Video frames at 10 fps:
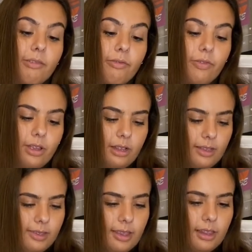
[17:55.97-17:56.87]
Fun, to
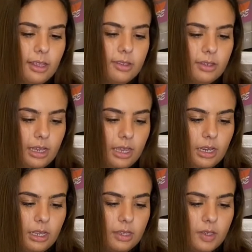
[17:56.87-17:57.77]
say at least. It
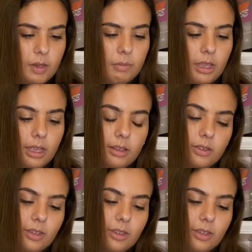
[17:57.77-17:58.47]
is something else.